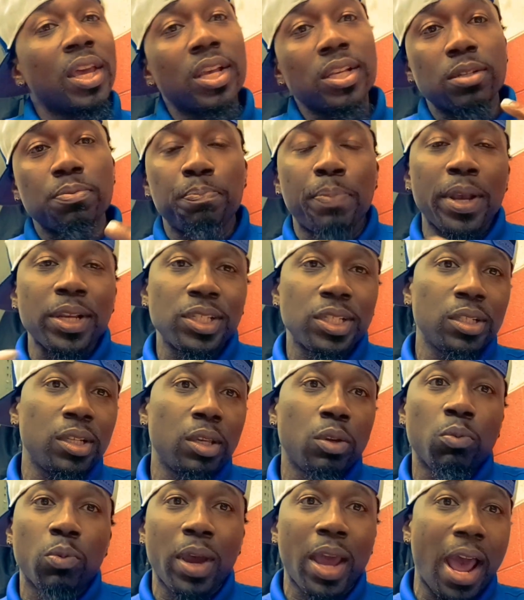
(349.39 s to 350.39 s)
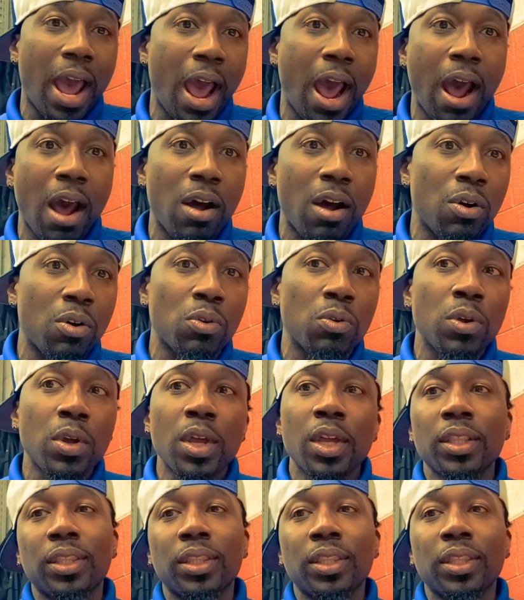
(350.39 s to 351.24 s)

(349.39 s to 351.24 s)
especially with how